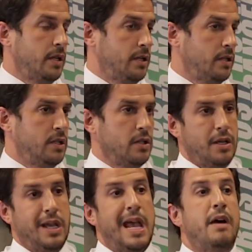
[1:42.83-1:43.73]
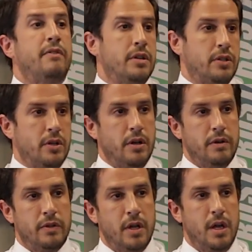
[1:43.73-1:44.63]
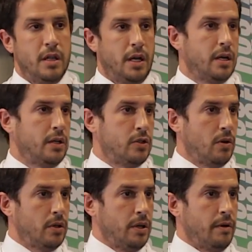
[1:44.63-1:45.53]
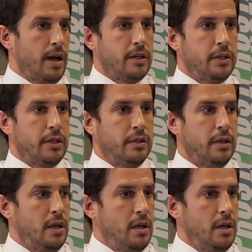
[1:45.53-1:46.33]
and these are the cavernous nerves that control your erection.